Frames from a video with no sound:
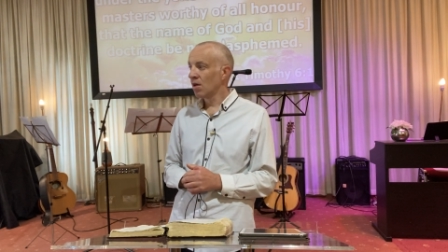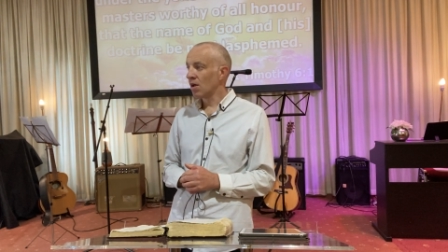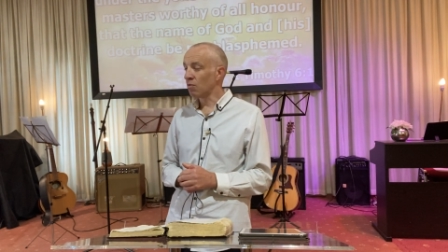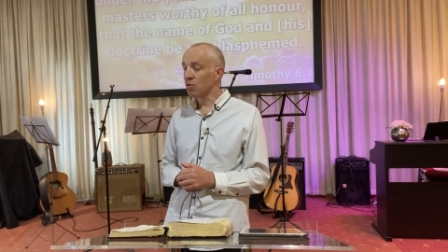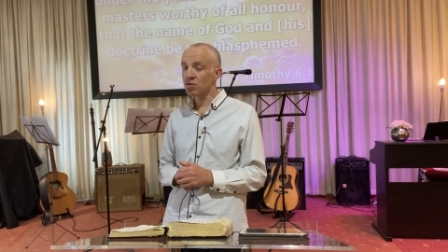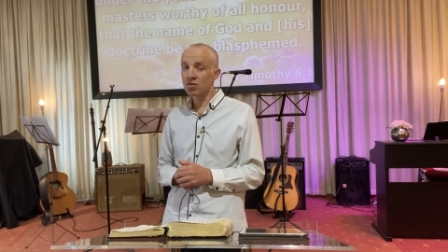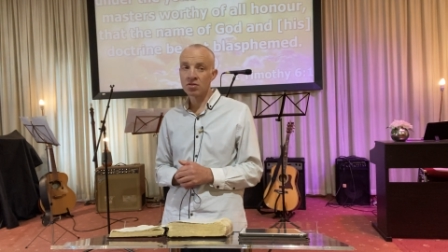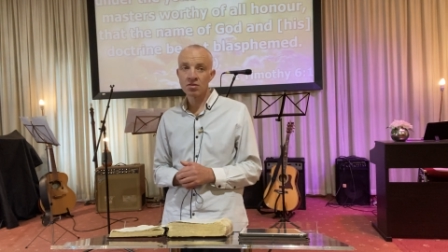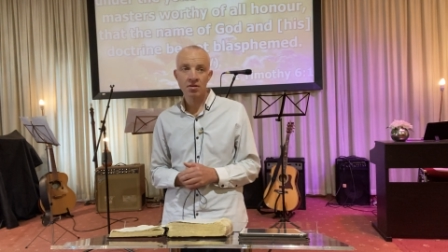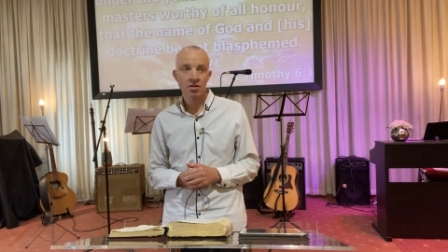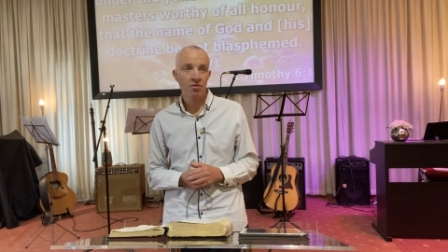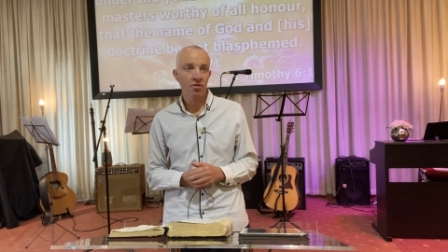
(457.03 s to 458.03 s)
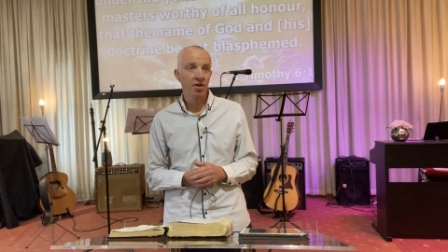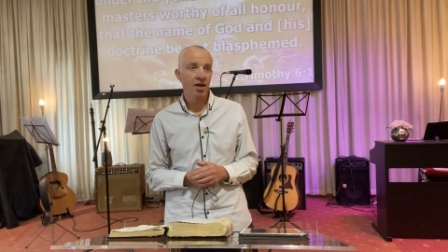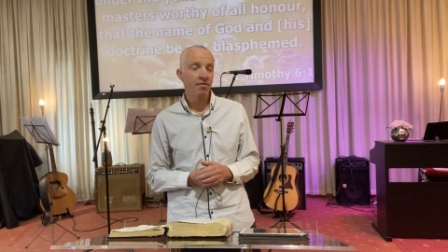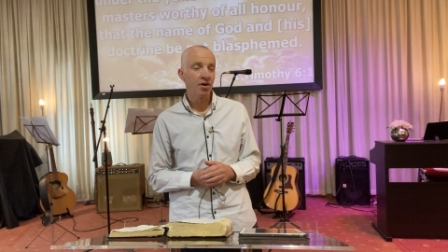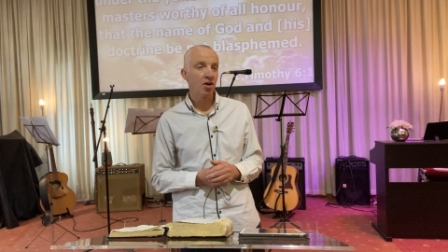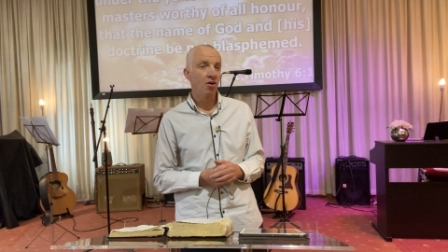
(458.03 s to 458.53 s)
It wasn't, I don't think,
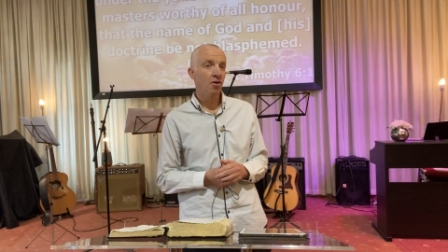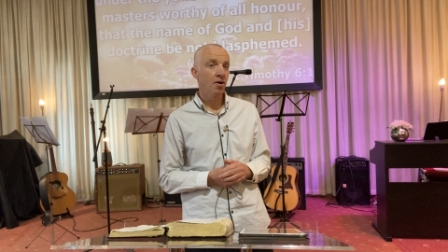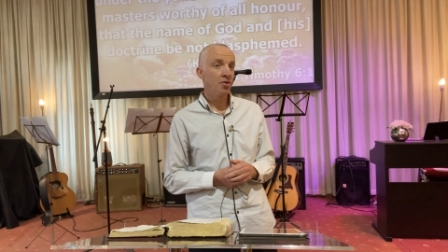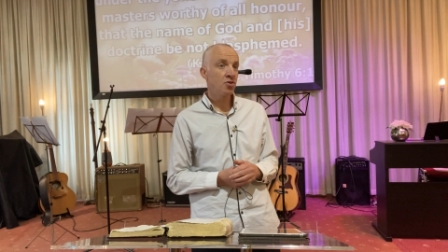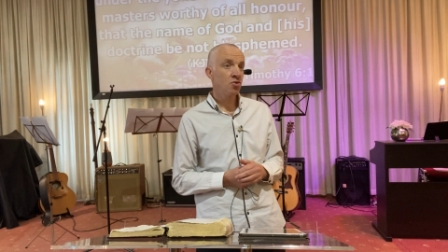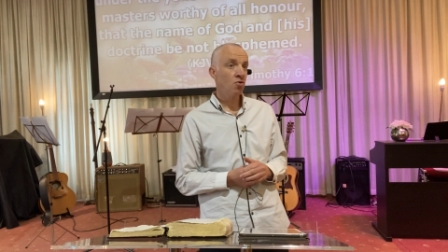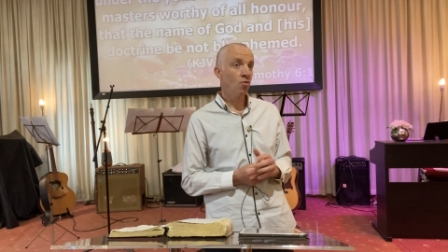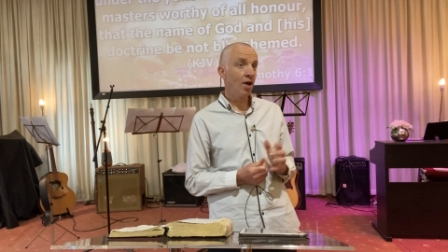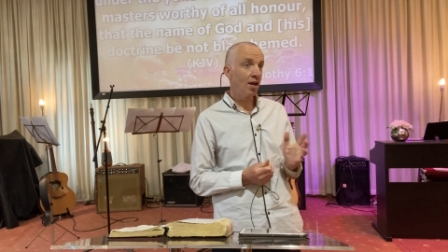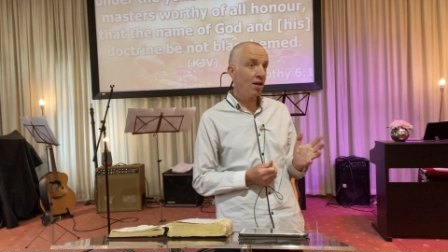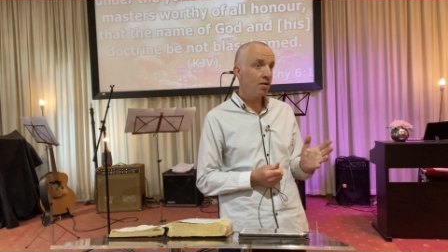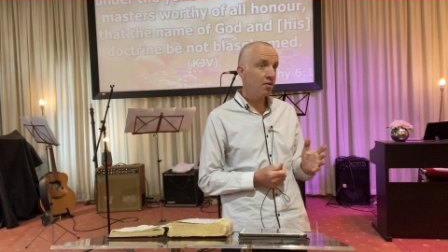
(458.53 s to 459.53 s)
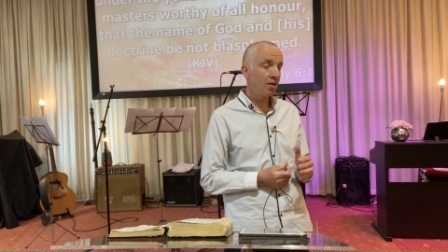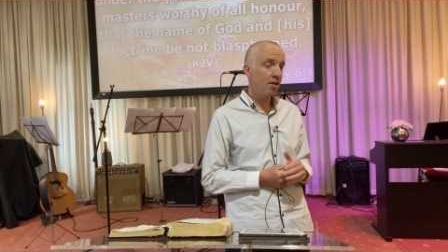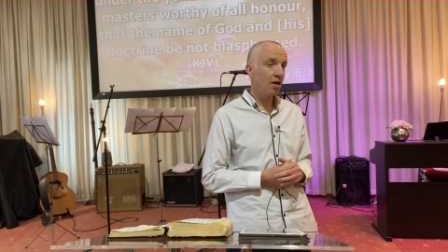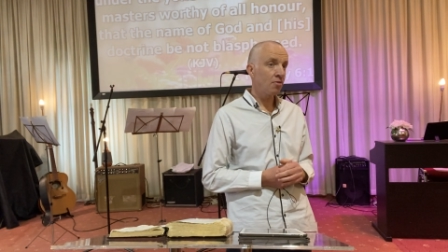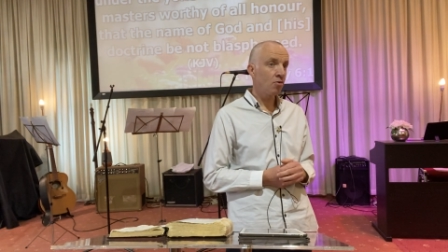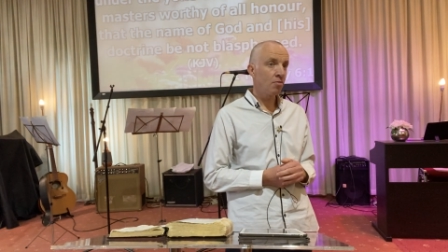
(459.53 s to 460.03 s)
ever God's will that
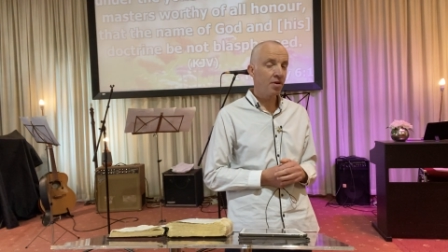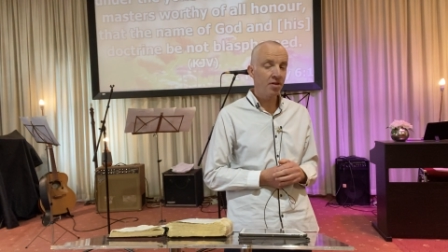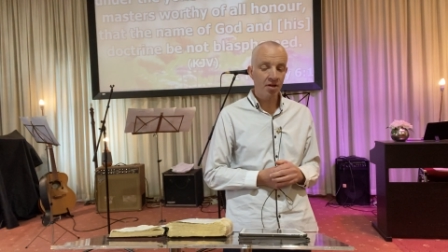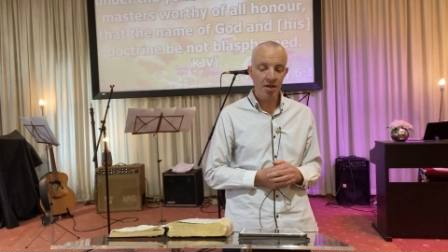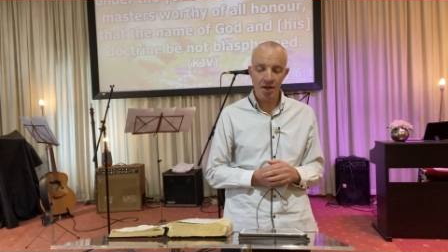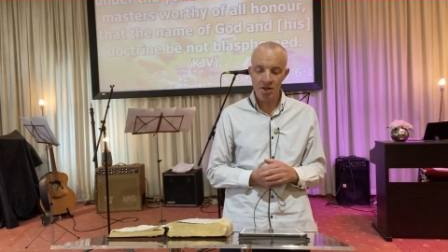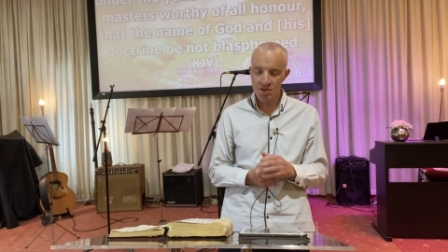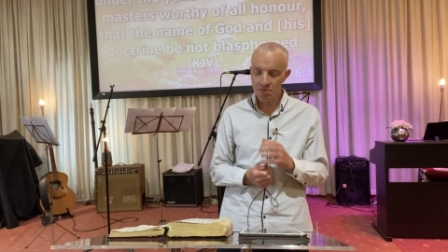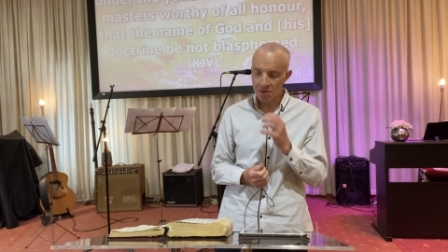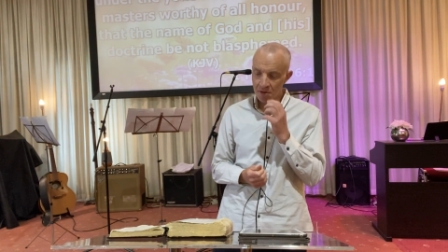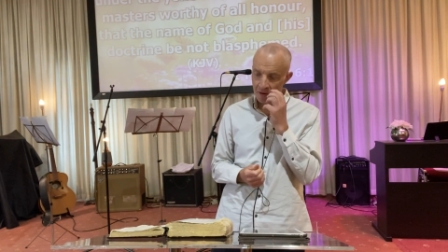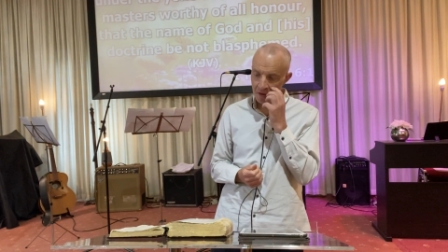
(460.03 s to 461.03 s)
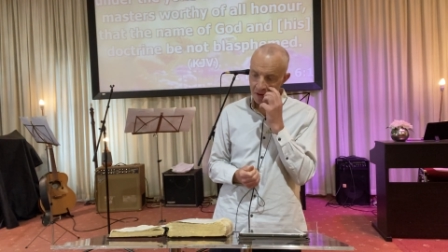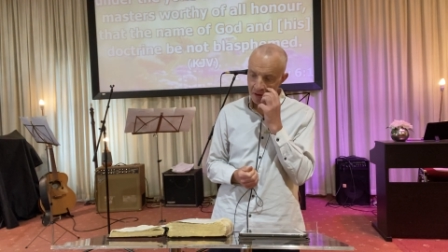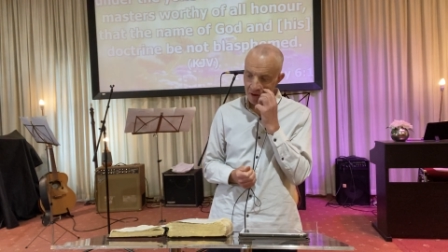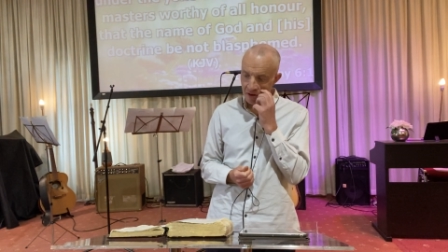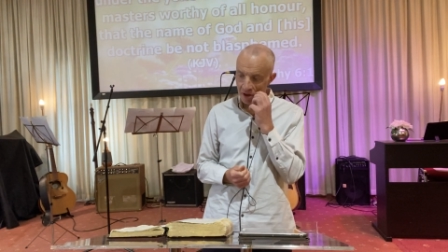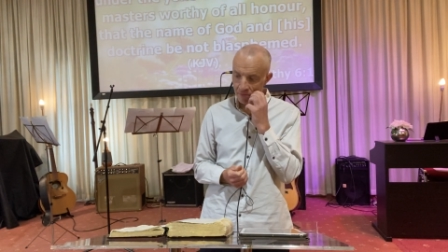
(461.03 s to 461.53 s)
that would be the case, but
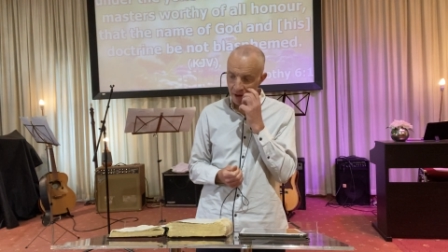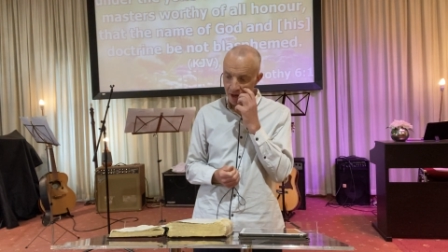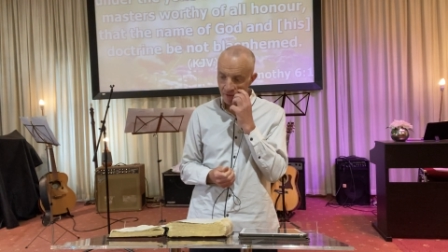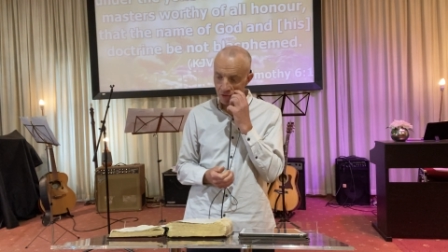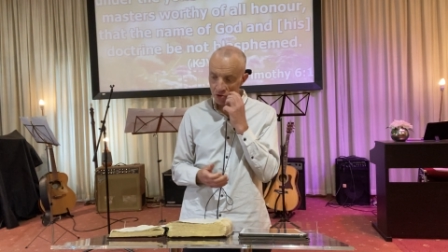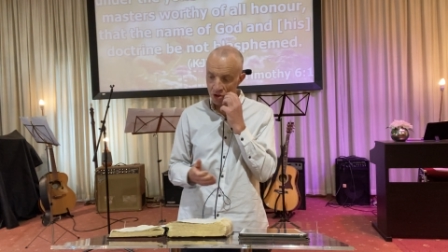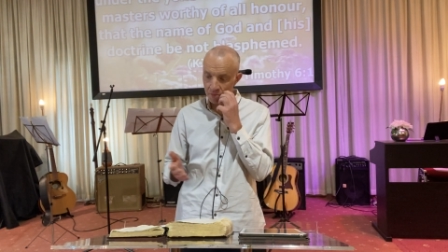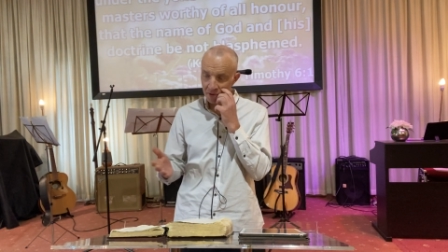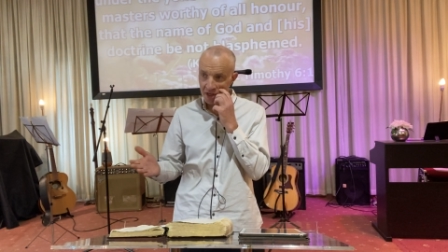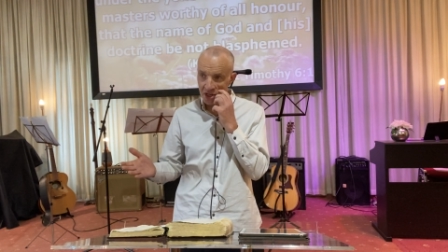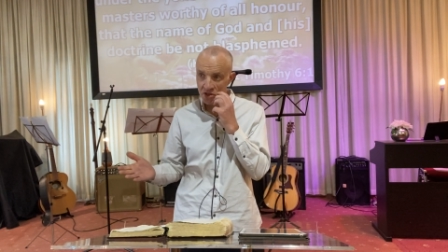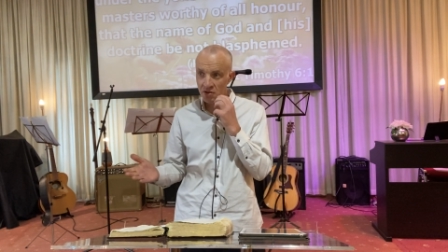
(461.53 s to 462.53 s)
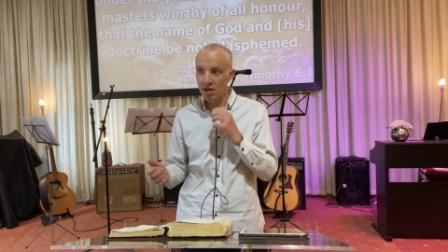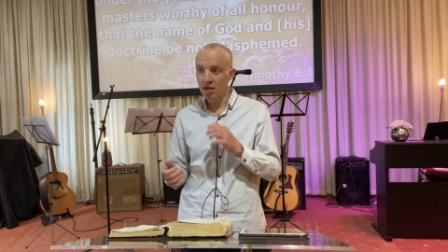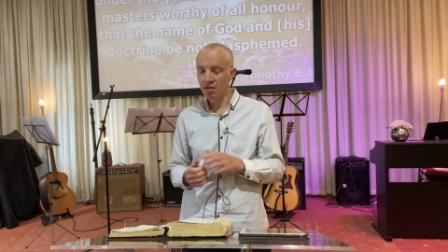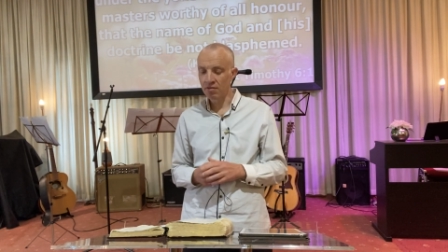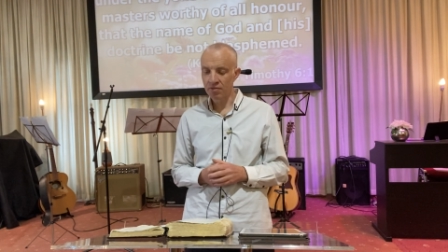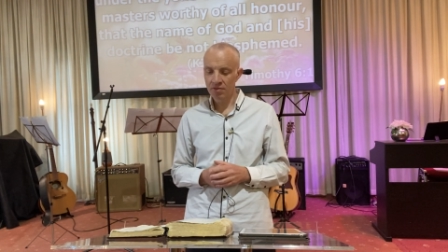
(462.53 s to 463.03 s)
and men rose up in history and
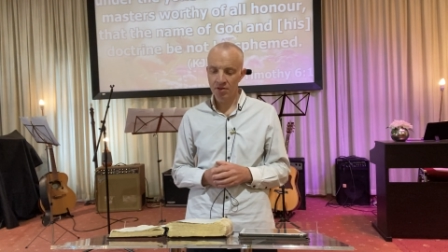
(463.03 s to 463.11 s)
have